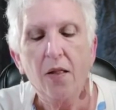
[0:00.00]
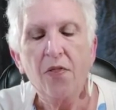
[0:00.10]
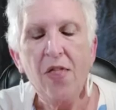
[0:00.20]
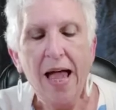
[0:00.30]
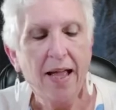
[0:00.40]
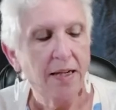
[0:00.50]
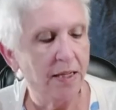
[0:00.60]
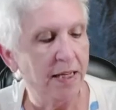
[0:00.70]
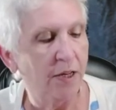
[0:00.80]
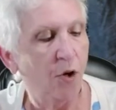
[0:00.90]
That
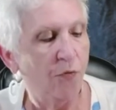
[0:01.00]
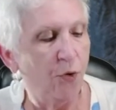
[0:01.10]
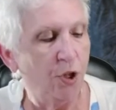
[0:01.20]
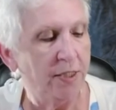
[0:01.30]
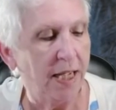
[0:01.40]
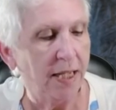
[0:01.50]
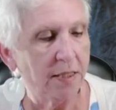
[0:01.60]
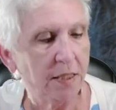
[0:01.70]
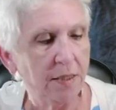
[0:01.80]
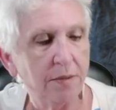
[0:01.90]
in a full
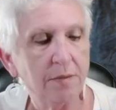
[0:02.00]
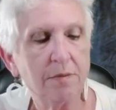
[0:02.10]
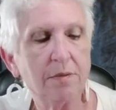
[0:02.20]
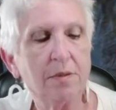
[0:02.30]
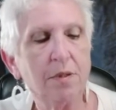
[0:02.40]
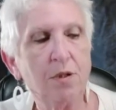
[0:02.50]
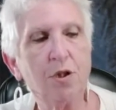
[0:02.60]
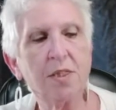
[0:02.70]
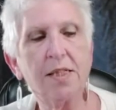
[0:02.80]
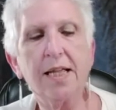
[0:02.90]
duct
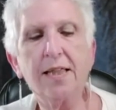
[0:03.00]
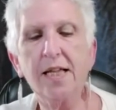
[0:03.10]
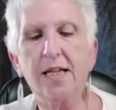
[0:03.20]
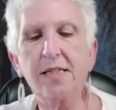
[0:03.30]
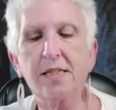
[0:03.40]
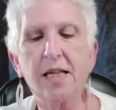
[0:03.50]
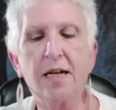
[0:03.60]
looks like this.